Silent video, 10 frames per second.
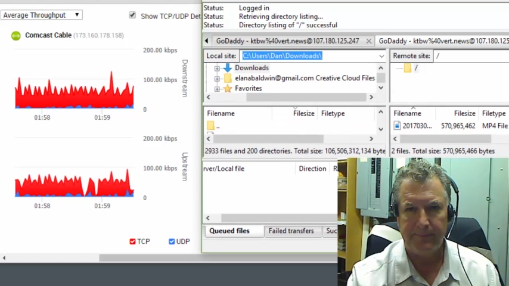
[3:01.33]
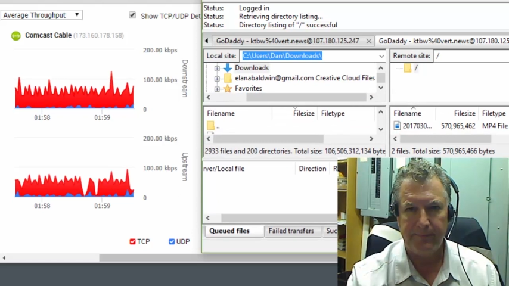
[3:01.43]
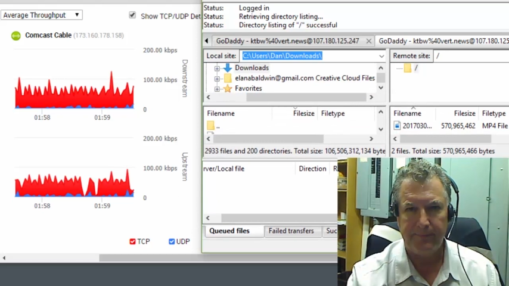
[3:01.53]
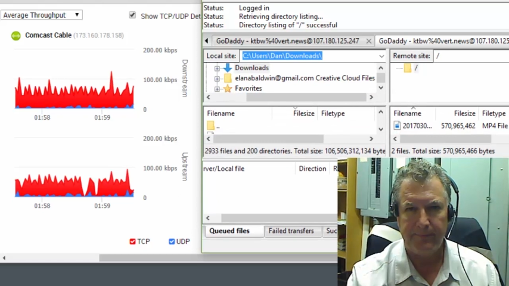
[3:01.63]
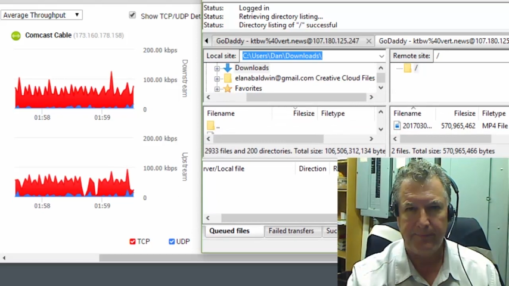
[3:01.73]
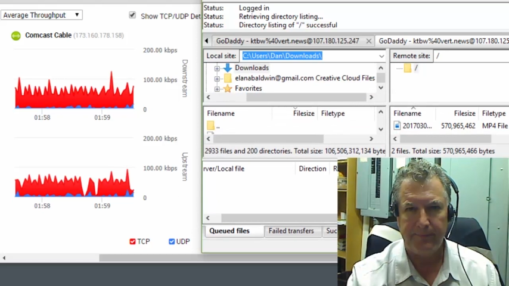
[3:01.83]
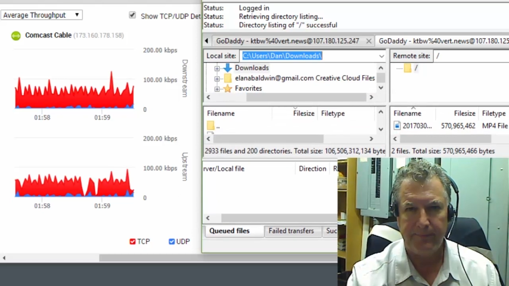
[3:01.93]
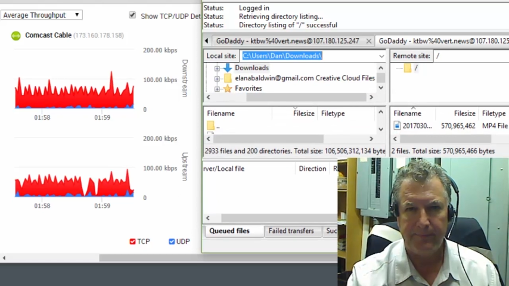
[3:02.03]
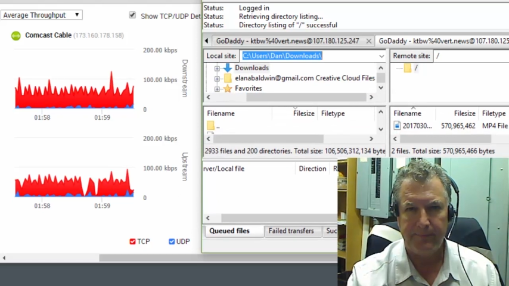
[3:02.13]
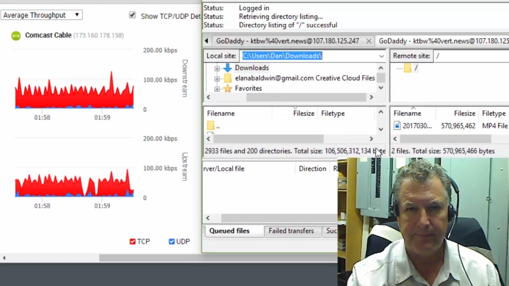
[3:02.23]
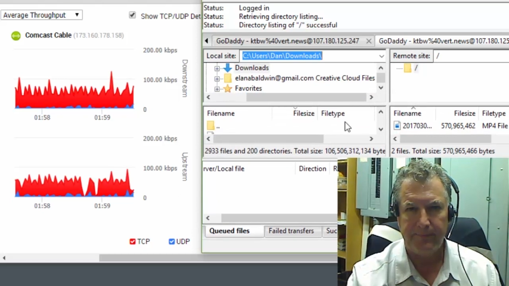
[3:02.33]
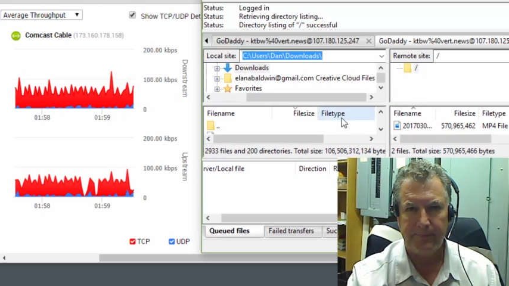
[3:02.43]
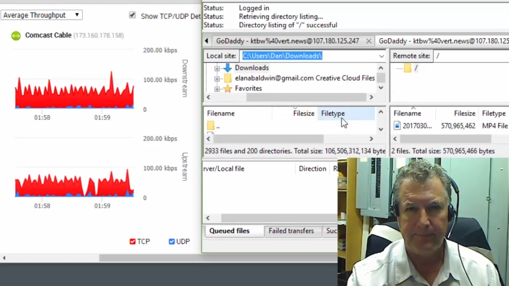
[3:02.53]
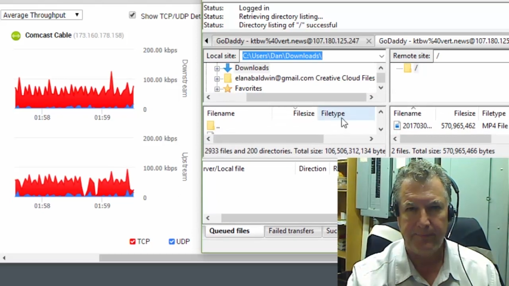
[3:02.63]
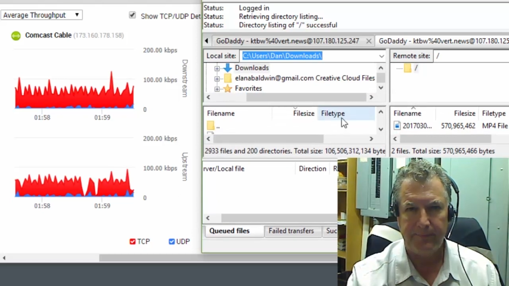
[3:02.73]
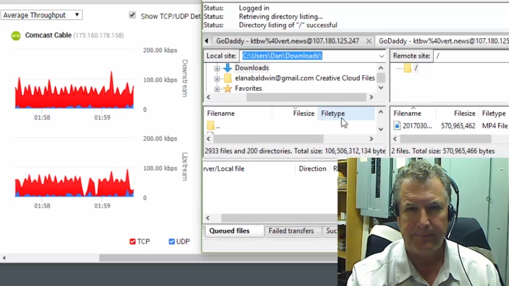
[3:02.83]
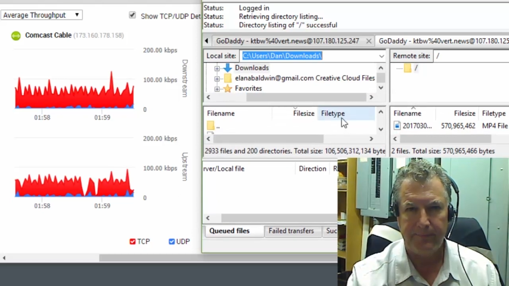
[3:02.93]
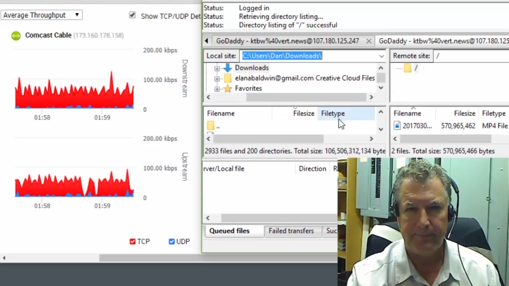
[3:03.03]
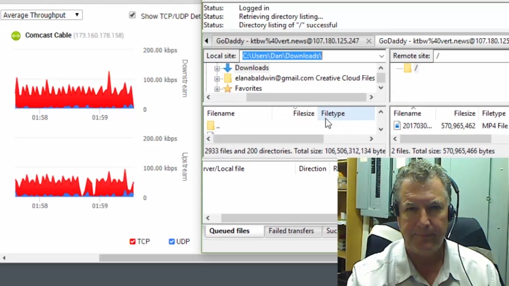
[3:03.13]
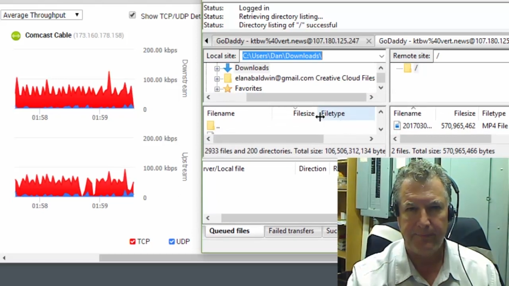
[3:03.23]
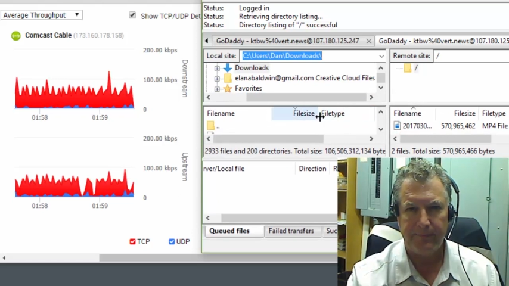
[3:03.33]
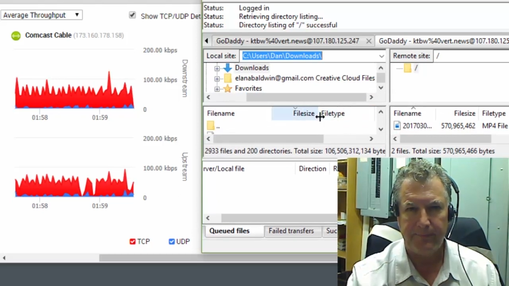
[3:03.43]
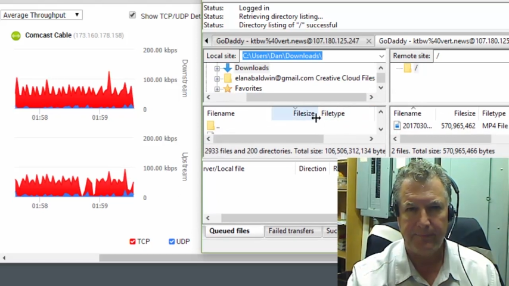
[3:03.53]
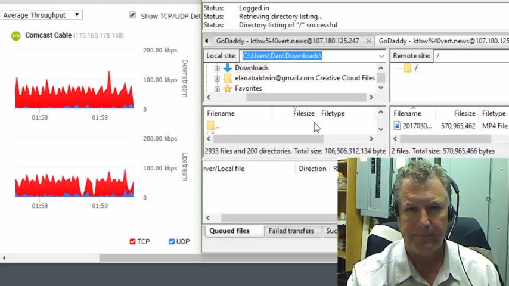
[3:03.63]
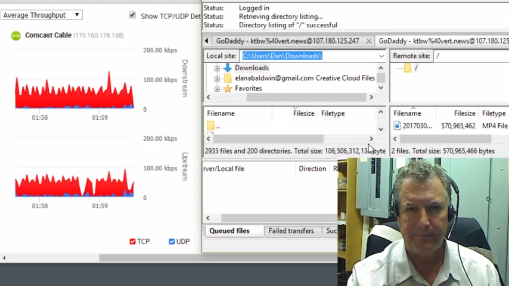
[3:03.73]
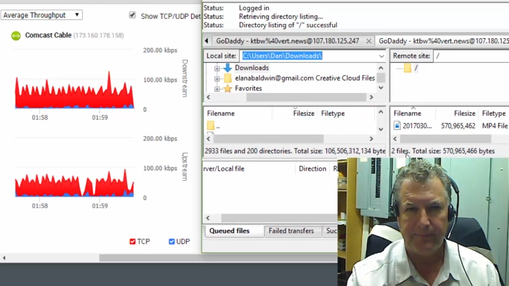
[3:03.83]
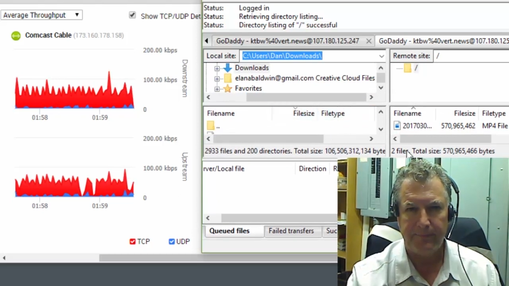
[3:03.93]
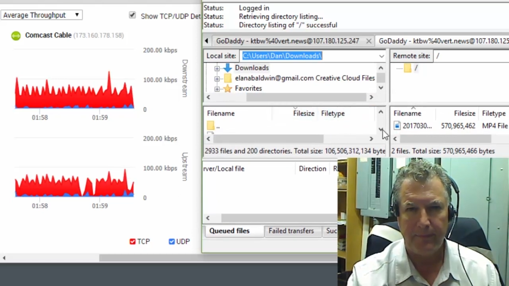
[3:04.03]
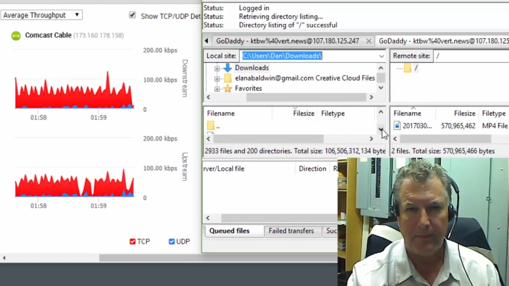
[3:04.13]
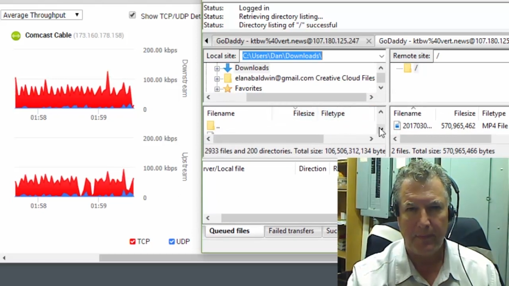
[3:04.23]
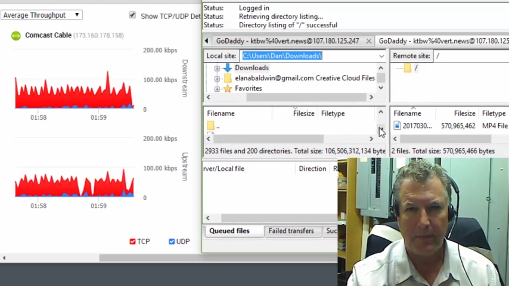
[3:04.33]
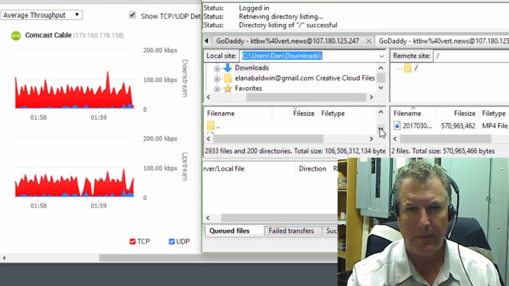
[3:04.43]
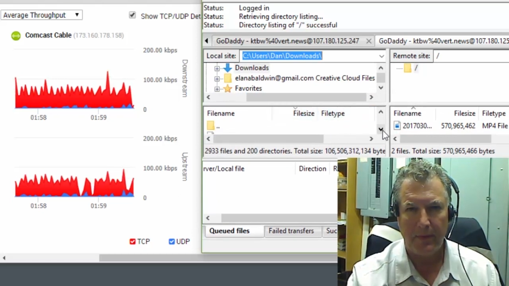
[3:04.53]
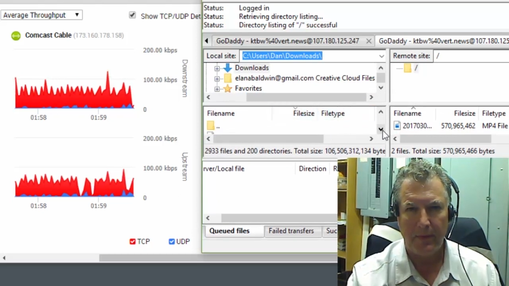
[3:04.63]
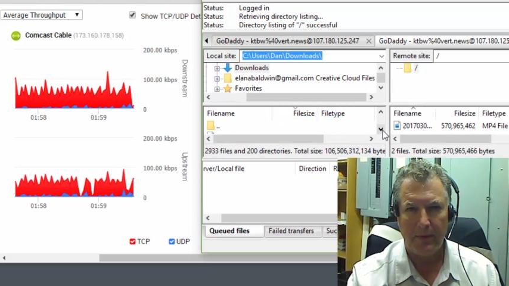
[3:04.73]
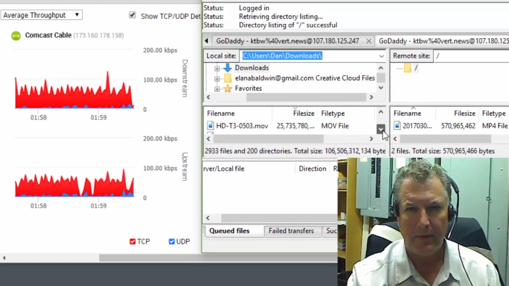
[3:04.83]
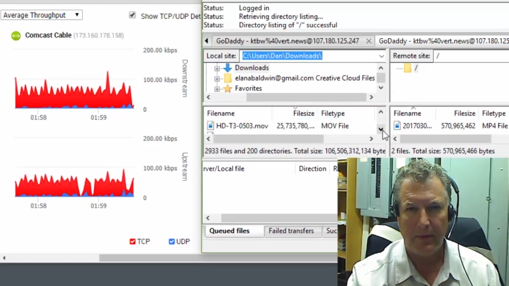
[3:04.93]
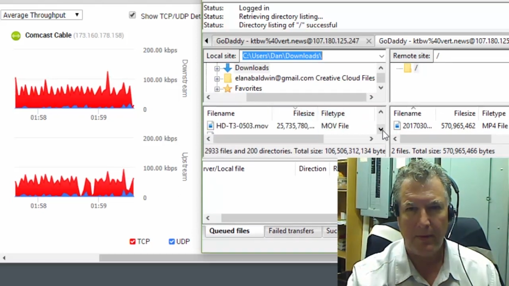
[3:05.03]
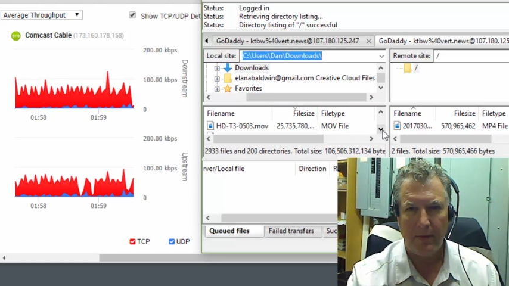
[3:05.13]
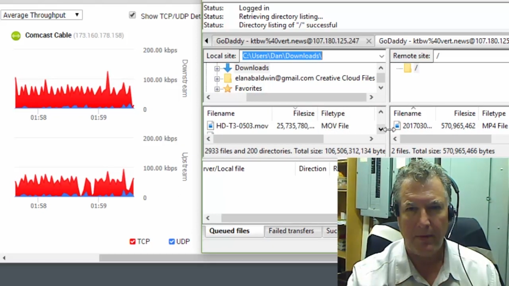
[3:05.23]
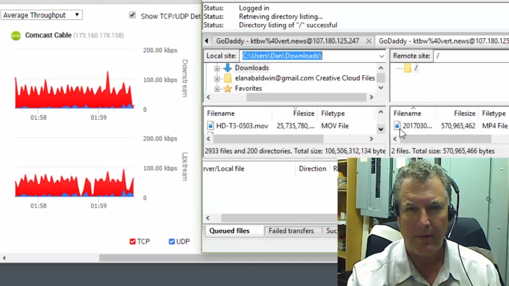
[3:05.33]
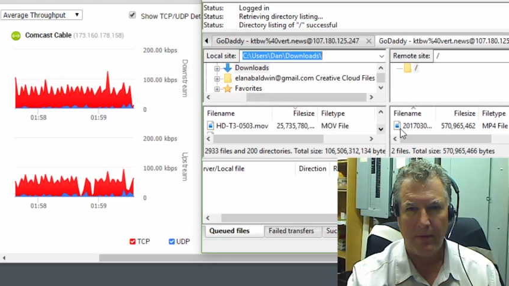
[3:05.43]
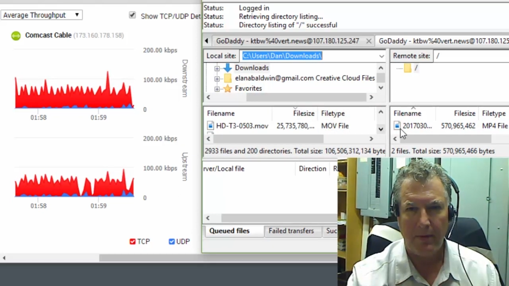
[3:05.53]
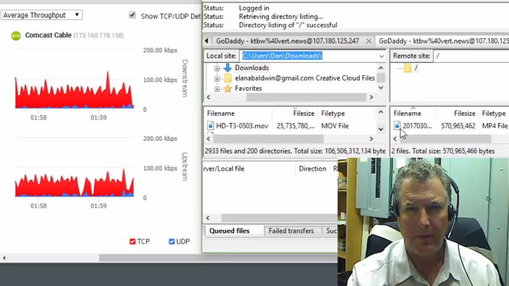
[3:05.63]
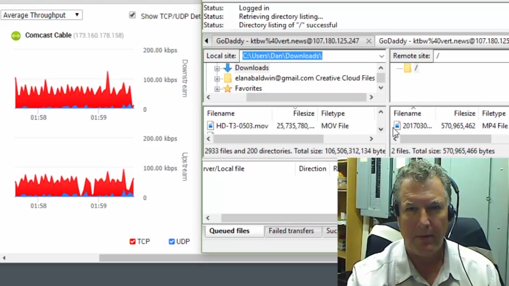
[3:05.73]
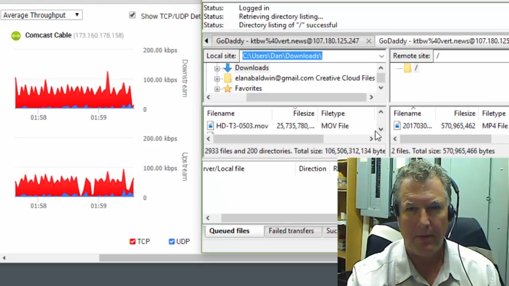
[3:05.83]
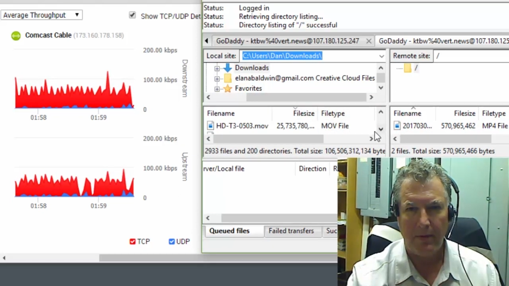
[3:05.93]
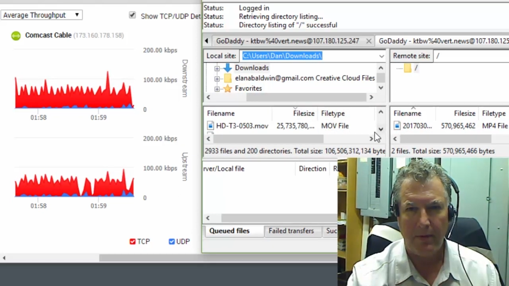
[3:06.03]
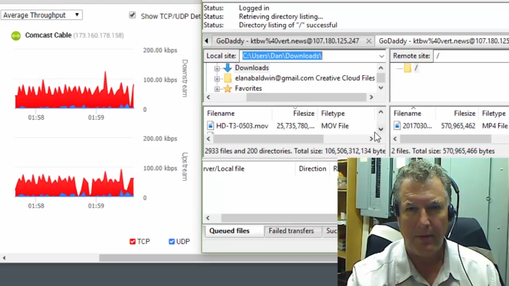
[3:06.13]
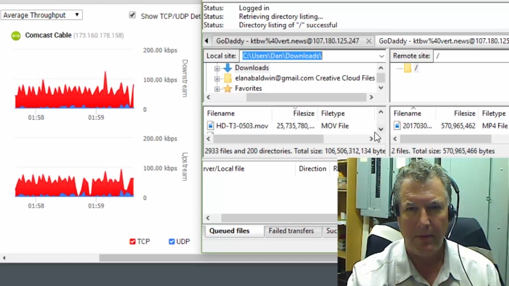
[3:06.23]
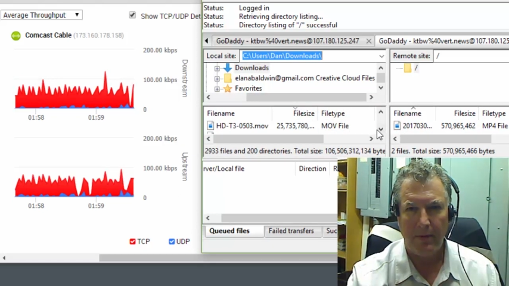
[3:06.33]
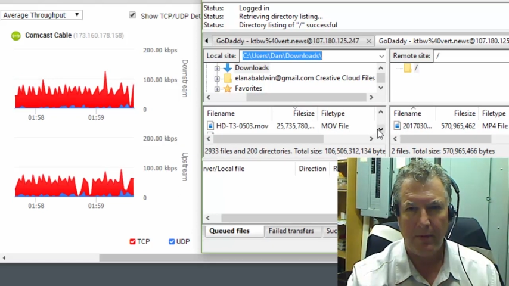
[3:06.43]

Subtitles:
No one is speaking in this clip.